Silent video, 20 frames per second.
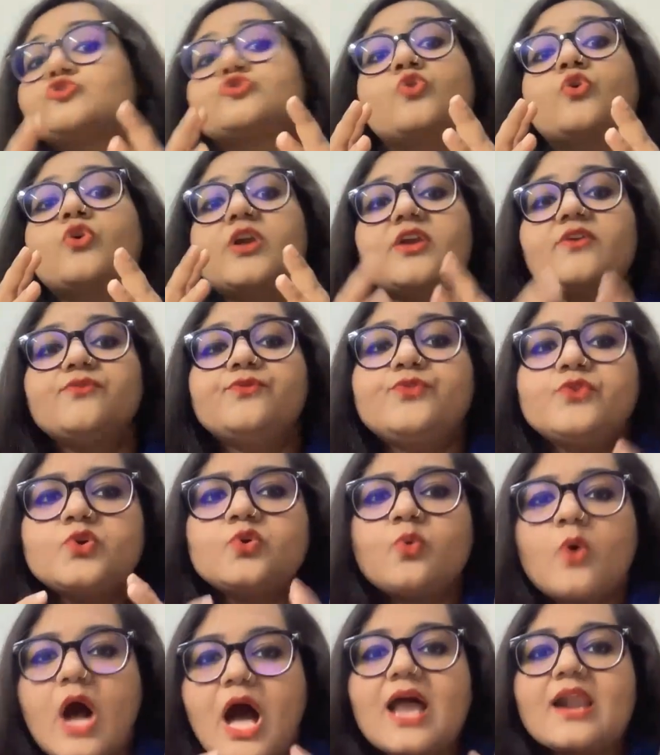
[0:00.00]
So if
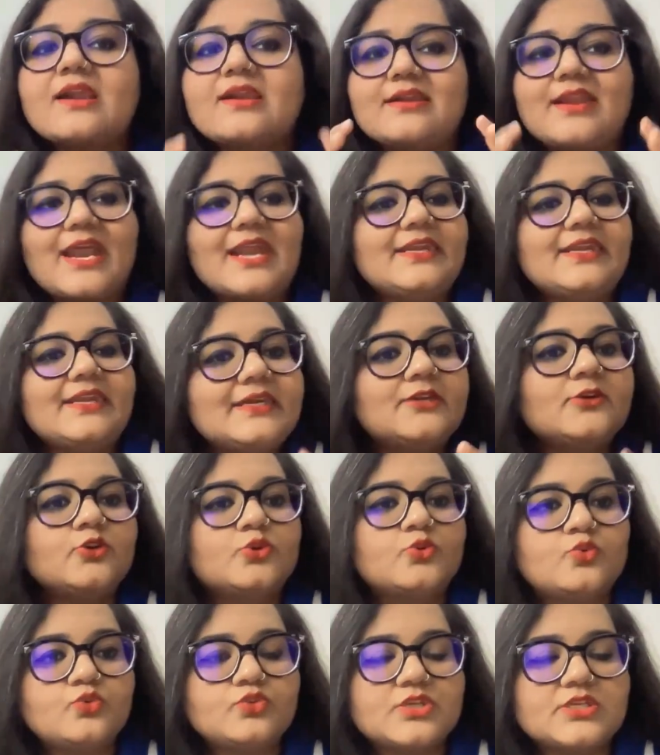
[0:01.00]
you are ready to
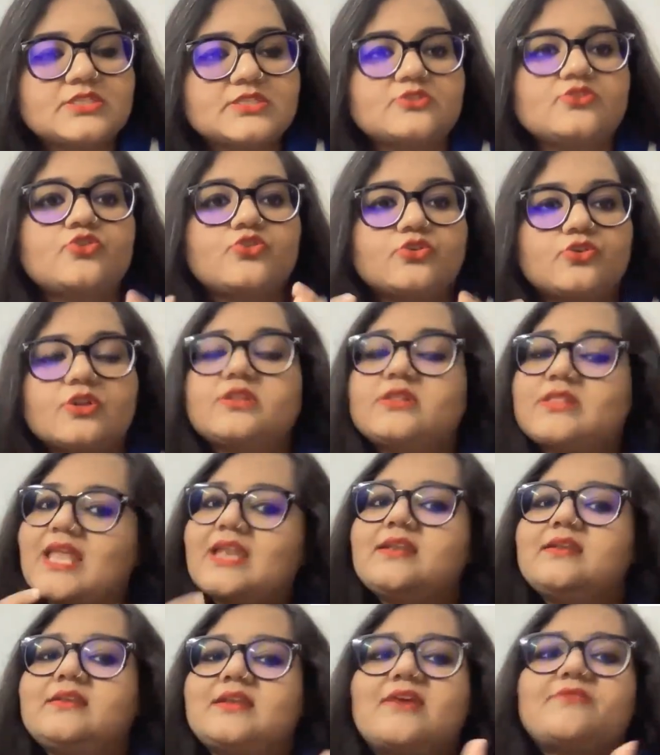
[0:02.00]
do this, you
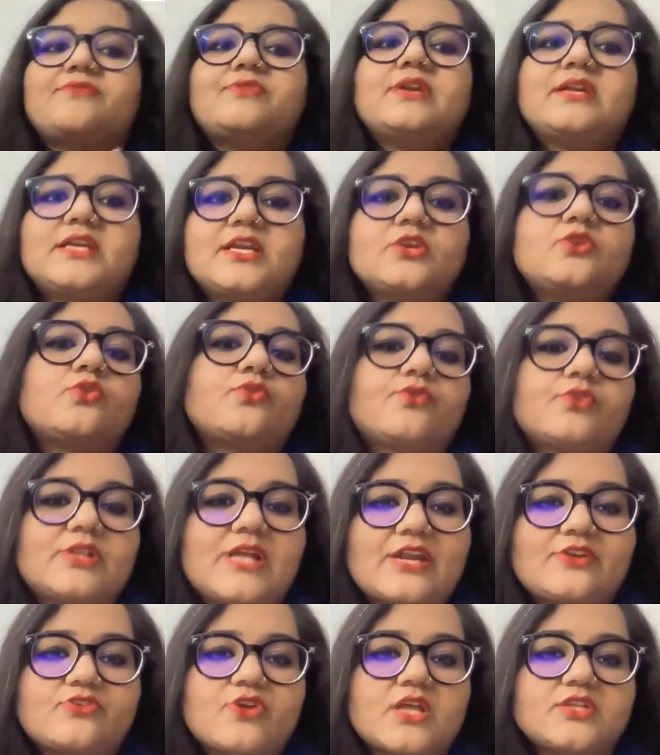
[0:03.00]
then definitely look for
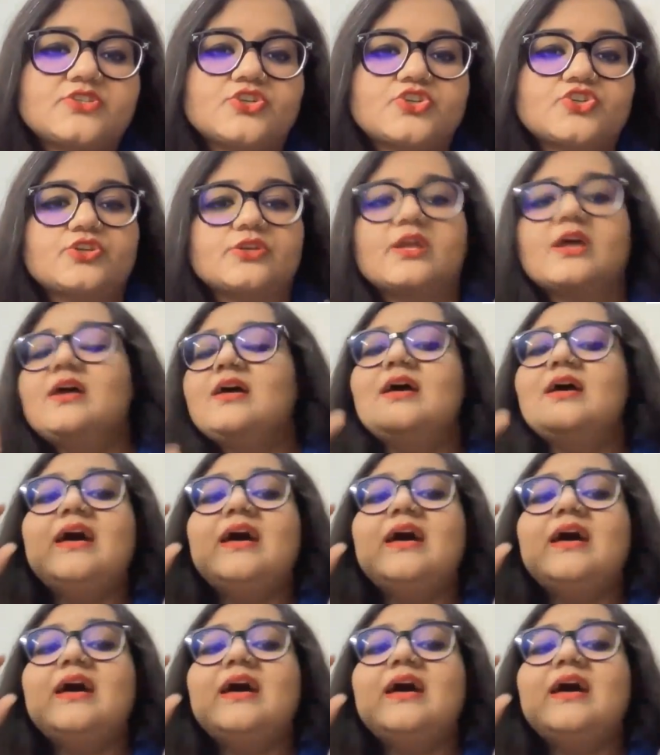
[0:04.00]
that transition.